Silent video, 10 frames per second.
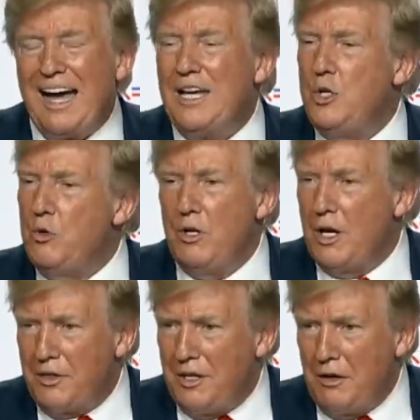I do
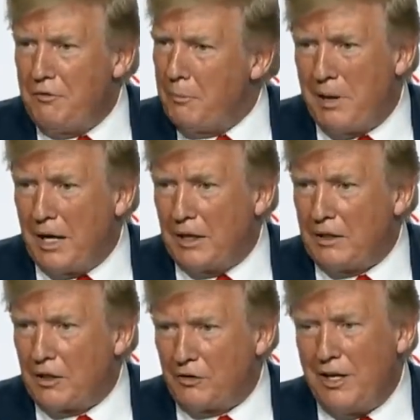nothing for
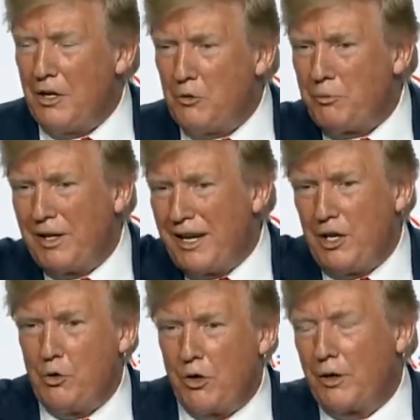politics. I know a lot
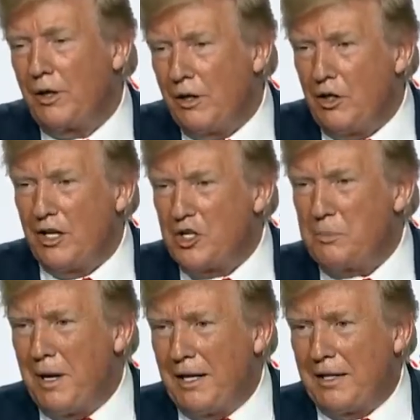of you aren't going to, you're going to
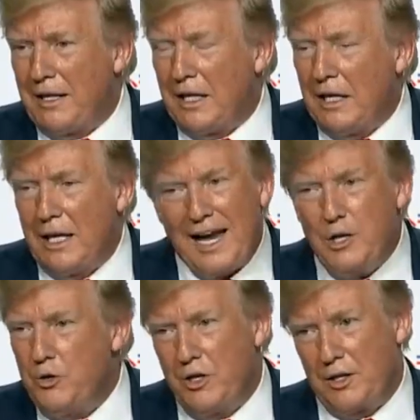smile at that.
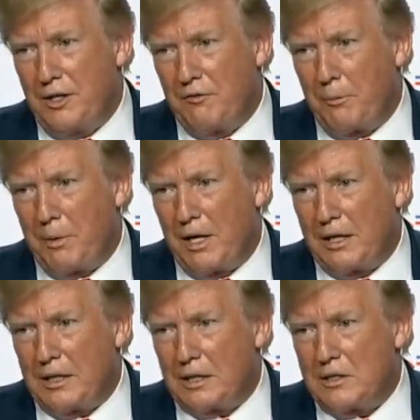I do nothing for
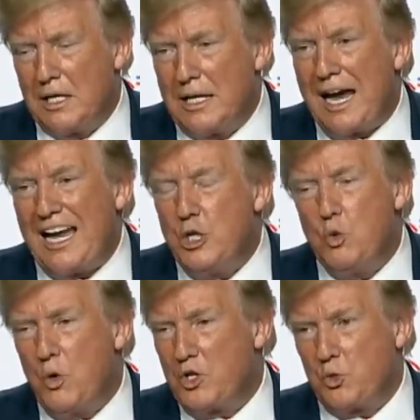politics. I
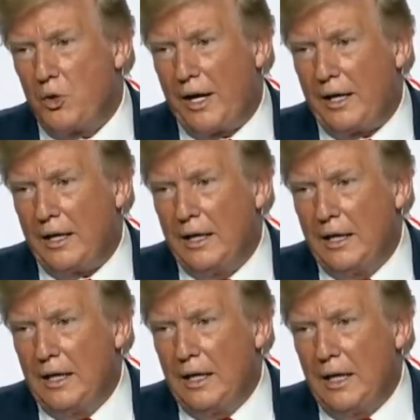do what's right.
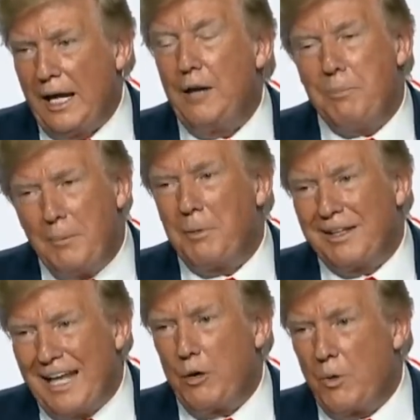And people
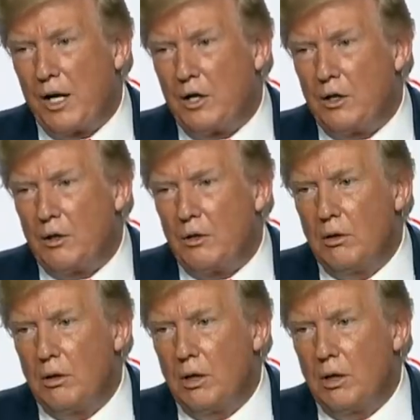like what I do.